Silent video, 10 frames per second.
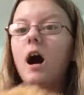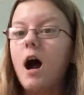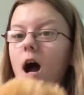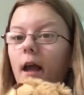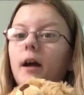
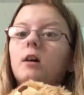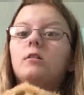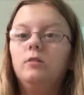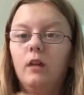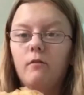I
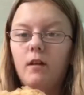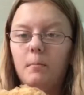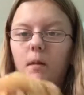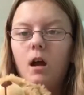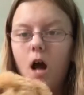love
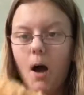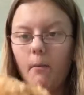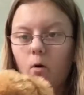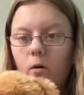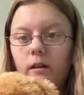him.
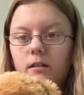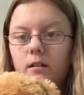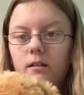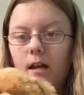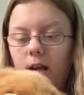I'm going to
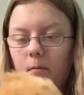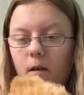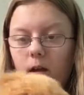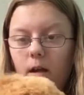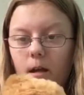
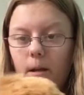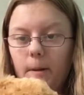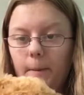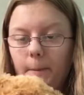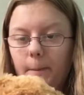
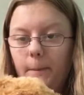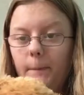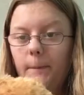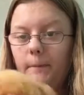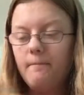name
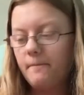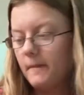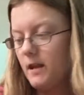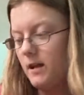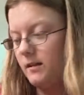him,
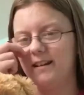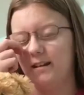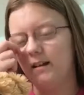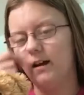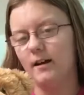
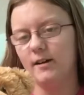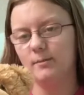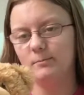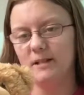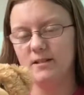
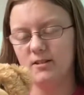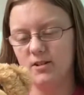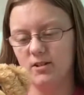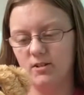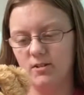let's
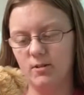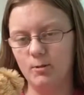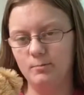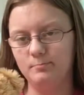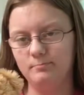do